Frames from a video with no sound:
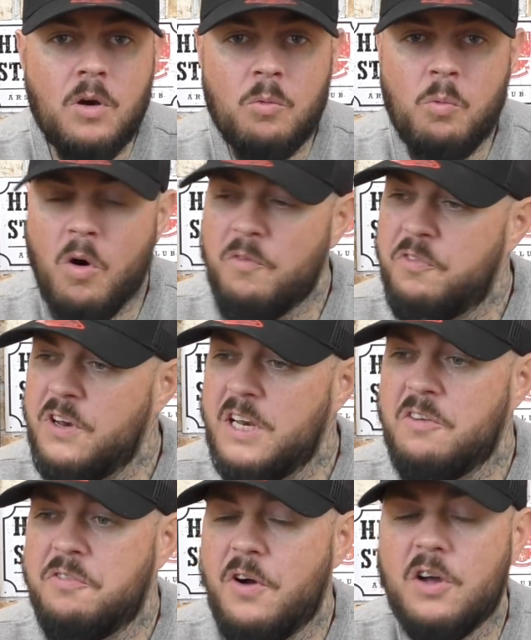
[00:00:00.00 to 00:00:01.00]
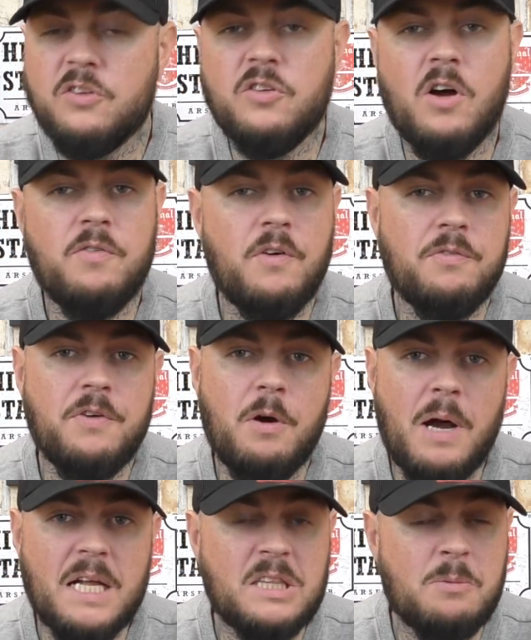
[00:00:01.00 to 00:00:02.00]
Watford in the first half I
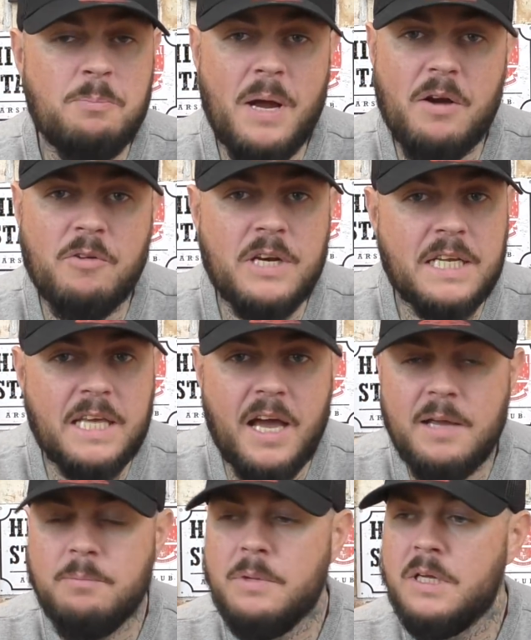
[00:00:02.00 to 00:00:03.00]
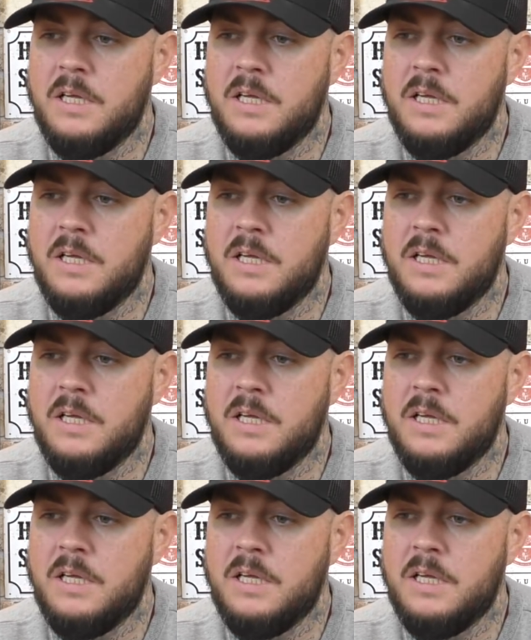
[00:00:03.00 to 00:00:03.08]
felt had the better of the game.